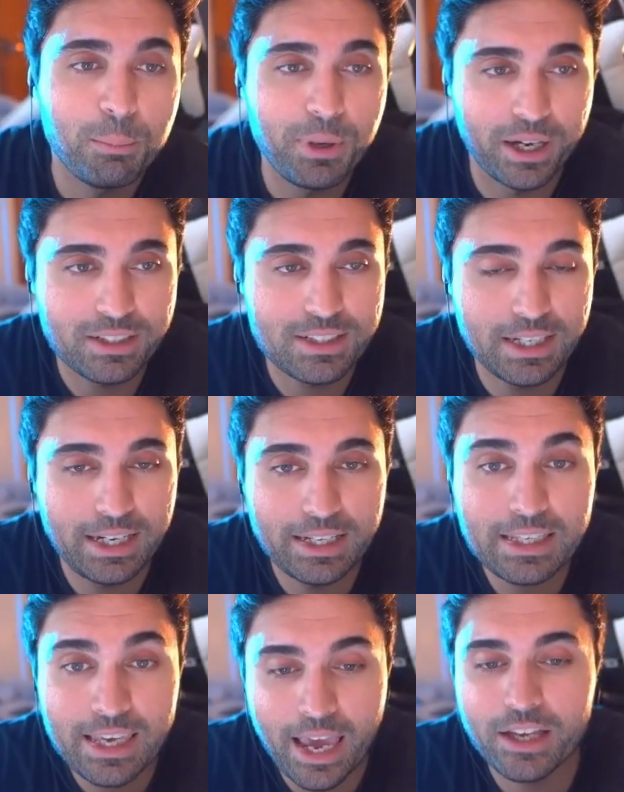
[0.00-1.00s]
But
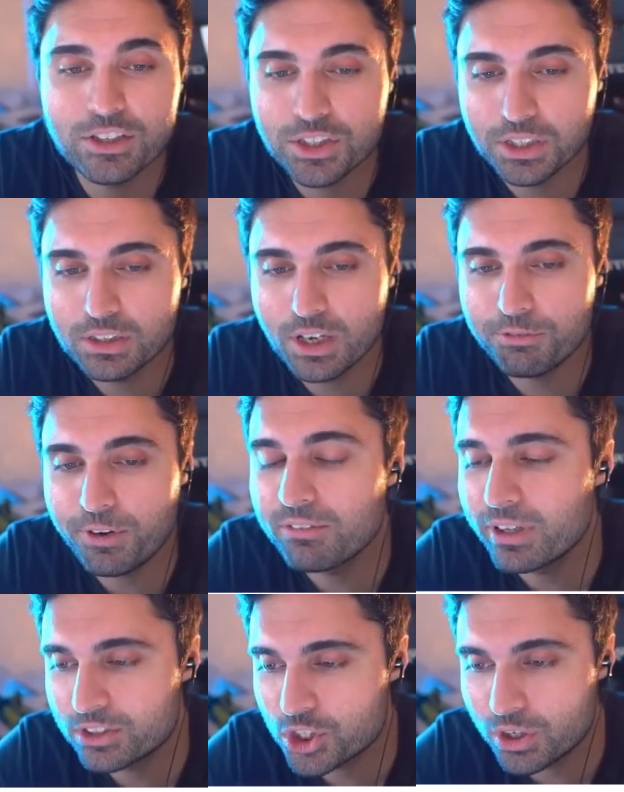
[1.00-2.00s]
yeah, GTA
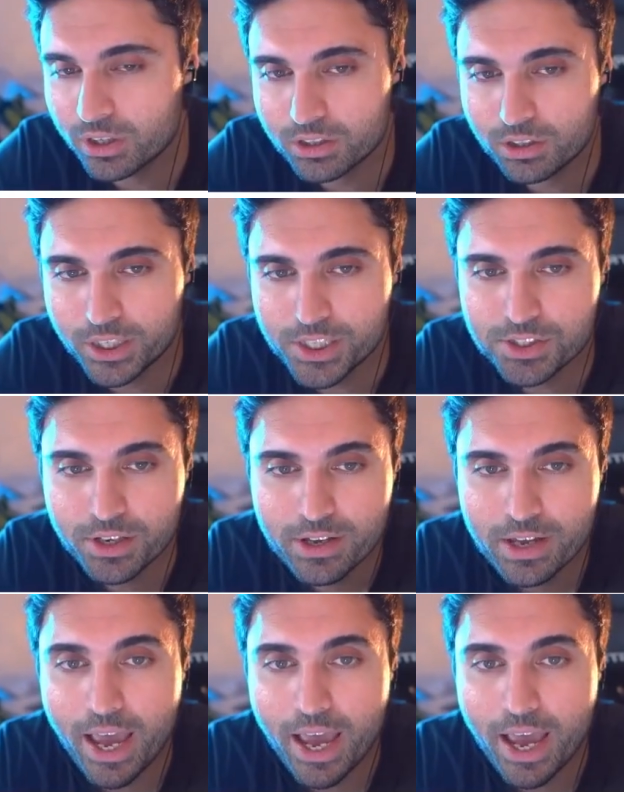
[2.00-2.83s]
5 had shark cards,